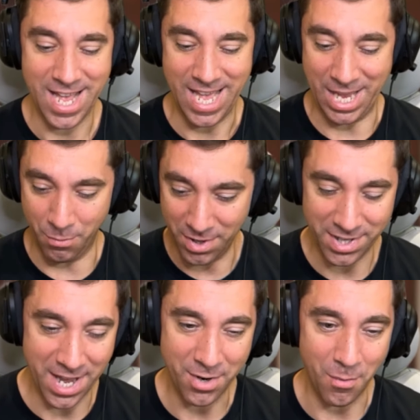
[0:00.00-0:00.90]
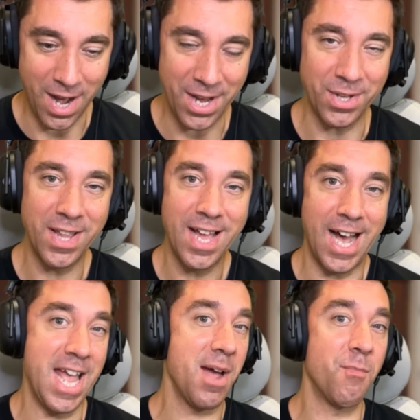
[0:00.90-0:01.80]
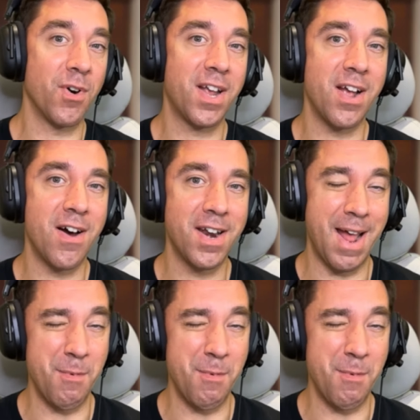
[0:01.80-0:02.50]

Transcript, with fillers: It will take a while while. I am working on it.